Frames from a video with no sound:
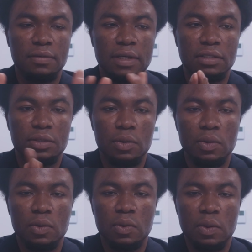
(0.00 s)
right?
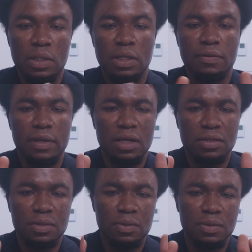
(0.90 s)
So in
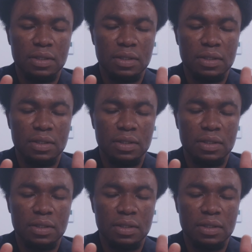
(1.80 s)
regards to